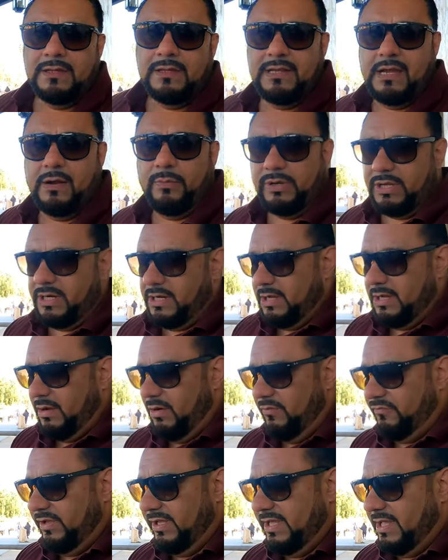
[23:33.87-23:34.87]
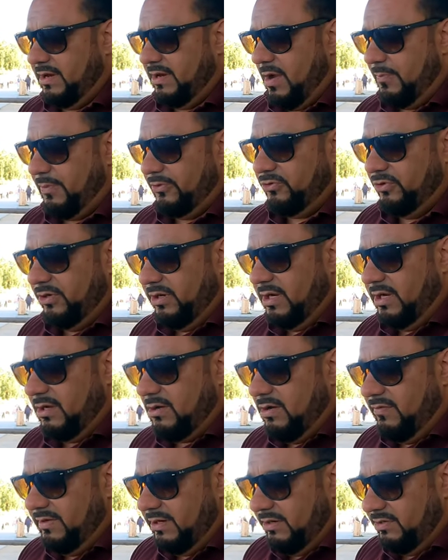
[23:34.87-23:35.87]
Yeah, we're gonna hopefully get an opportunity to
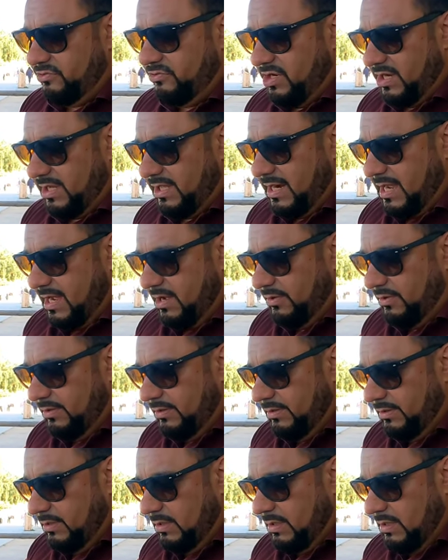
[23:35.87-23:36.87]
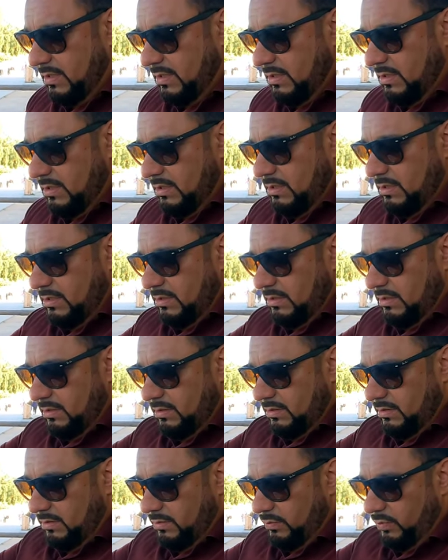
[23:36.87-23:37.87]
go over there and check it out.
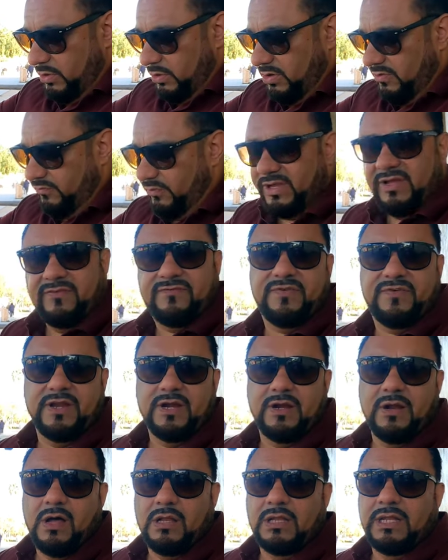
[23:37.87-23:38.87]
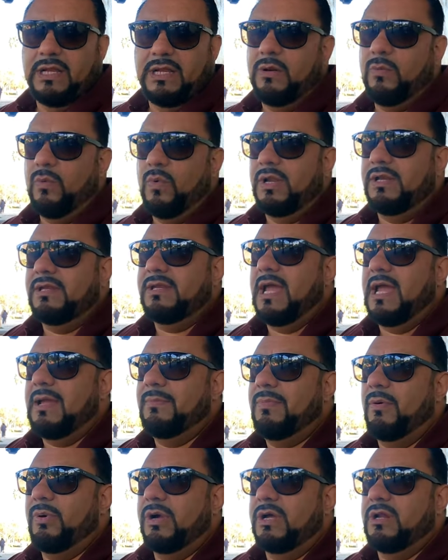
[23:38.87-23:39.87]
We don't know if we can fit it all in one
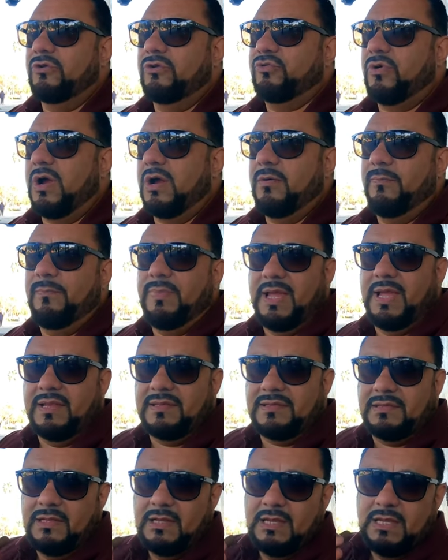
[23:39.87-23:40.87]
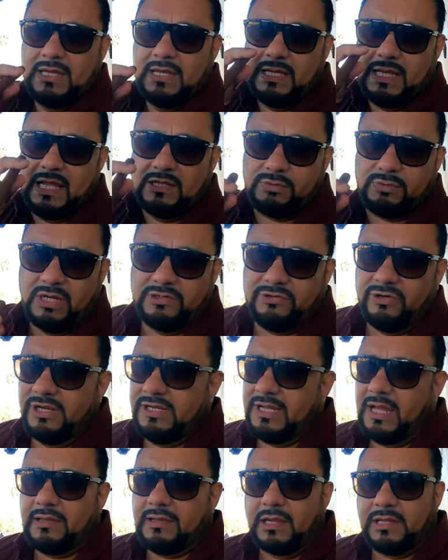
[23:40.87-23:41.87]
day, but we're gonna try our best. That's what I tell
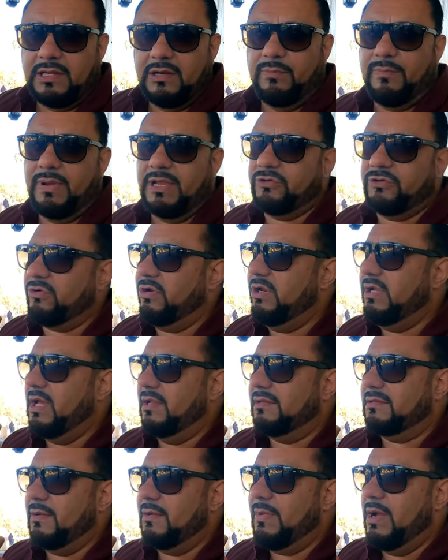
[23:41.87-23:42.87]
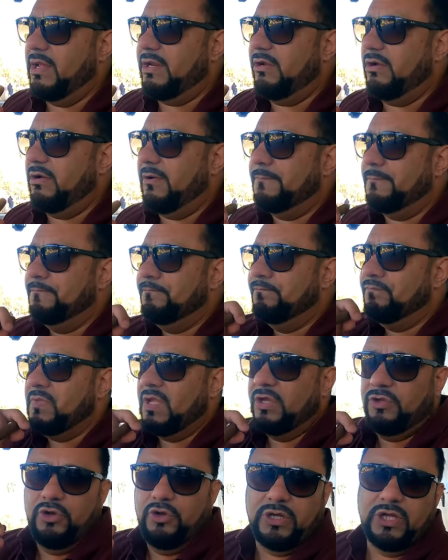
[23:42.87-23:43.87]
you guys. Like, you know, make sure you guys come out here.
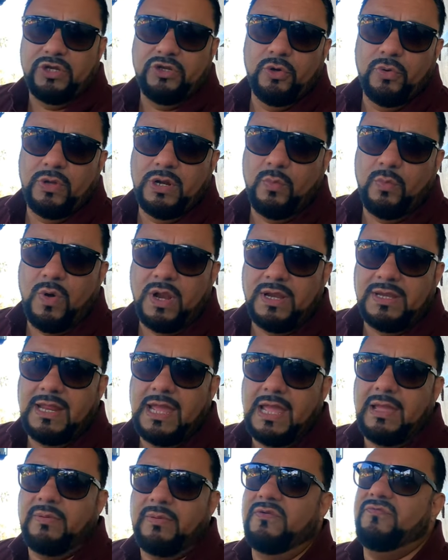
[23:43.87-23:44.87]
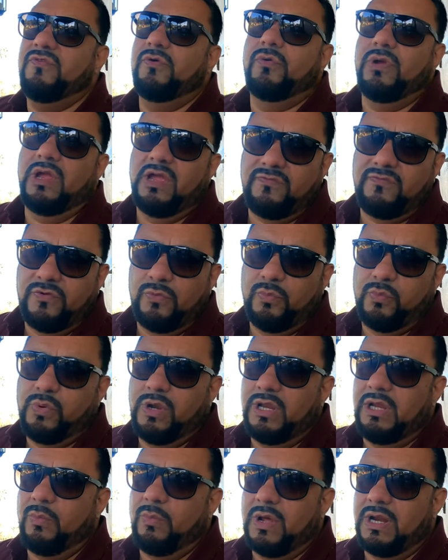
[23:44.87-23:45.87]
You can do it in one day if you
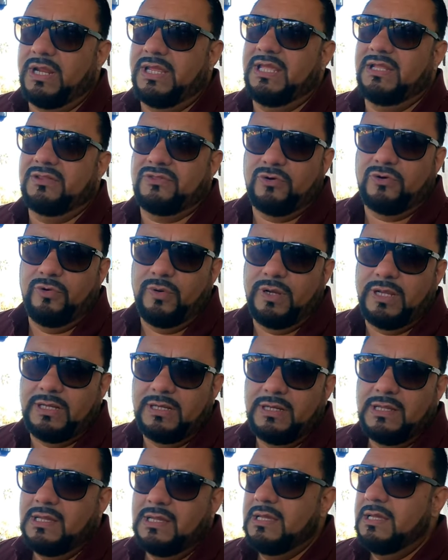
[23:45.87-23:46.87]
really want to get through it.